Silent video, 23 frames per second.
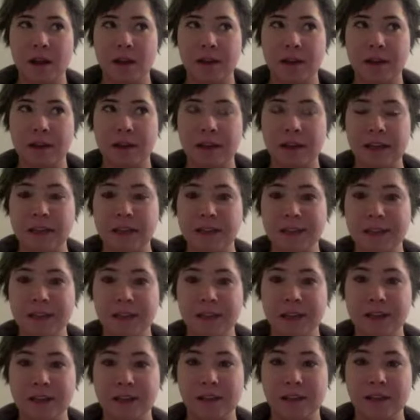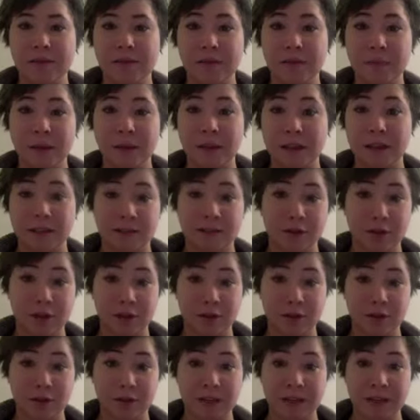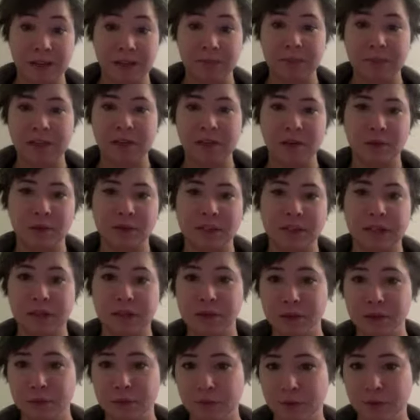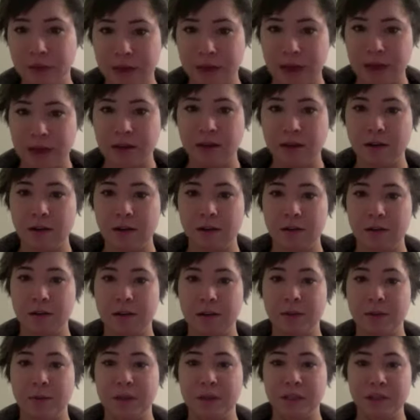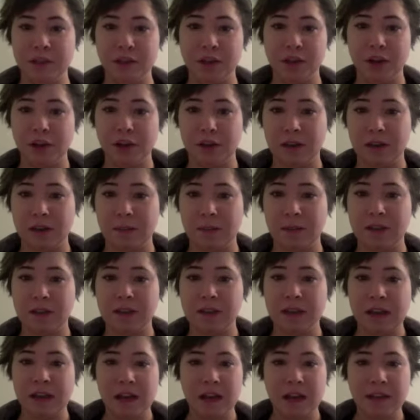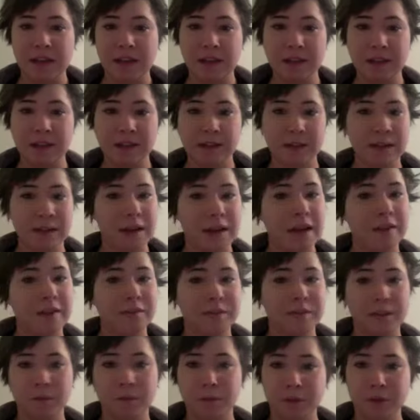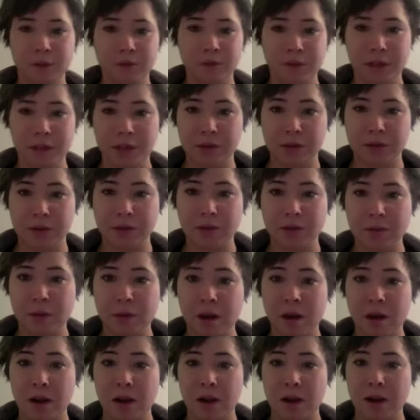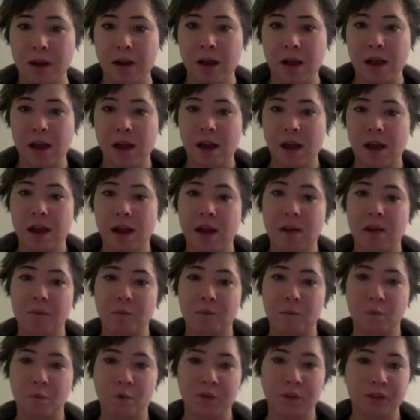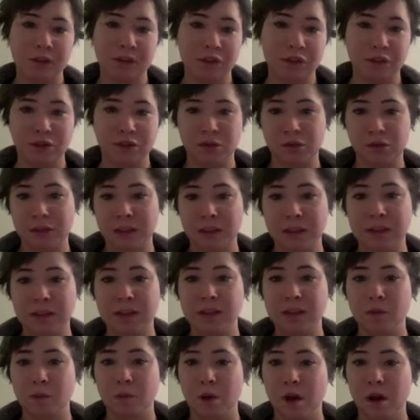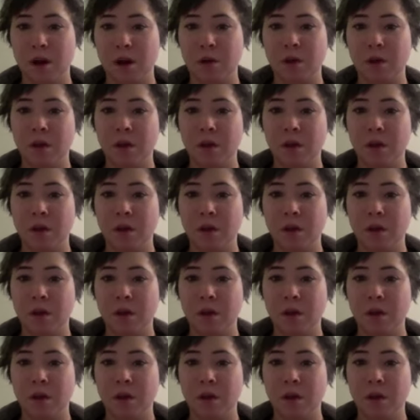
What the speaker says: Keith still hasn't given me his channel name, so stay tuned for that, and I'll let you know what his channel name is. He's going to have similar videos to mine with additional things as well,